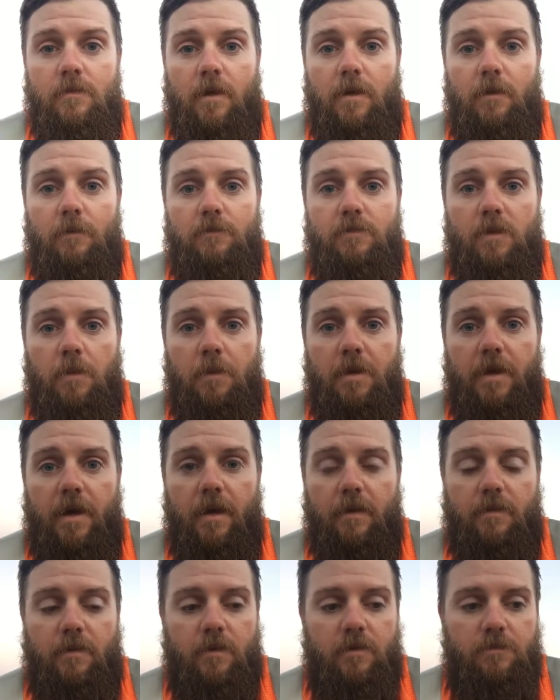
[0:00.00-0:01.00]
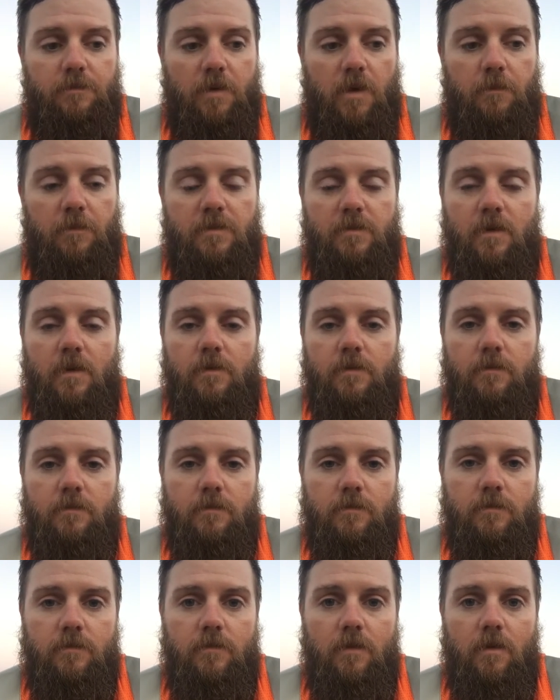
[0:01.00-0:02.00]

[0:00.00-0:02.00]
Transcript: I know some of you out there is probably talking.